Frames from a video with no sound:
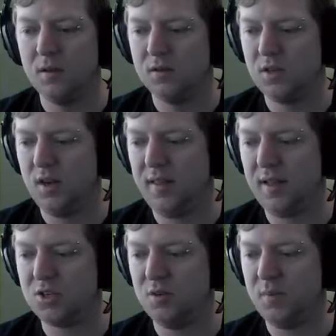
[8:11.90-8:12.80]
So now
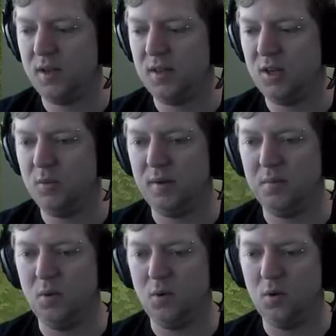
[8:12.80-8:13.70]
that should be a little bit
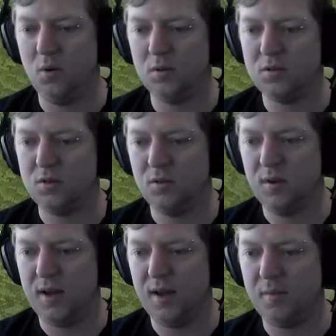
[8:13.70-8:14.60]
more
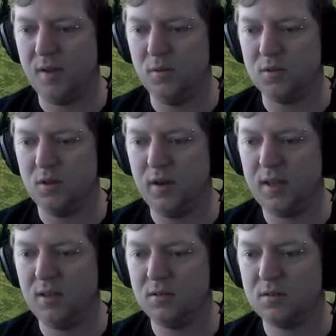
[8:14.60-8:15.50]
to people's
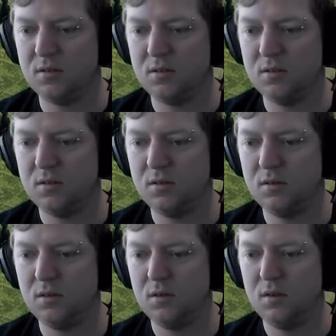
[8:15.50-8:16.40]
likings.
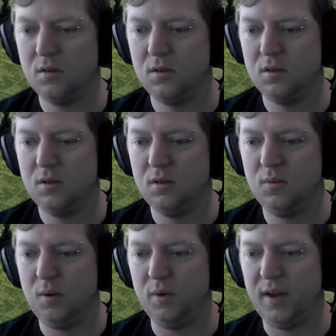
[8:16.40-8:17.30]

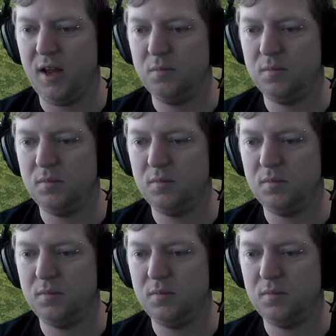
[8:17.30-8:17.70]
One would hope.